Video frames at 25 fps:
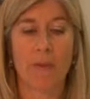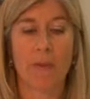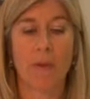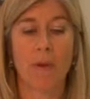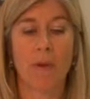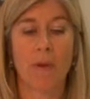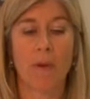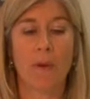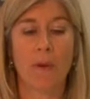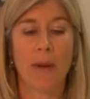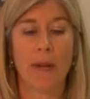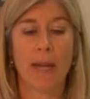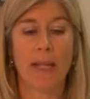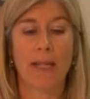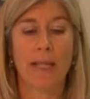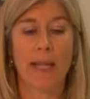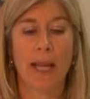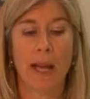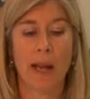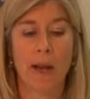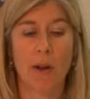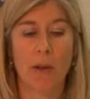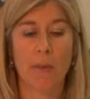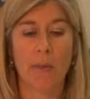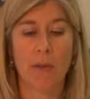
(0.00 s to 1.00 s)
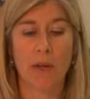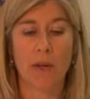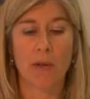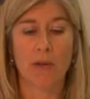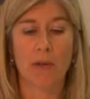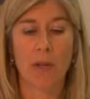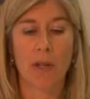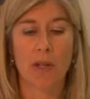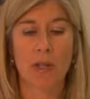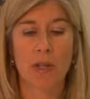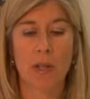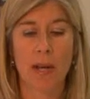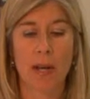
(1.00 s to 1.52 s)
board a town
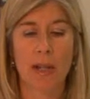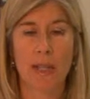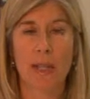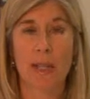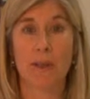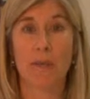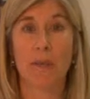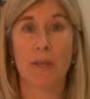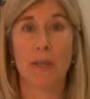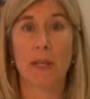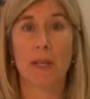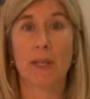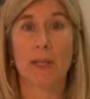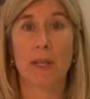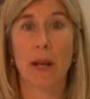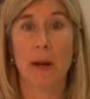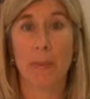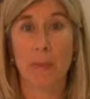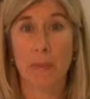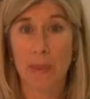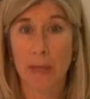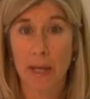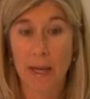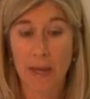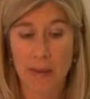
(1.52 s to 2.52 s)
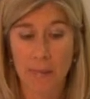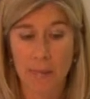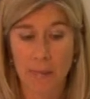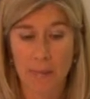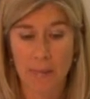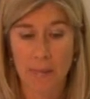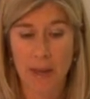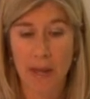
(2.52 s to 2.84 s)
administration activities update.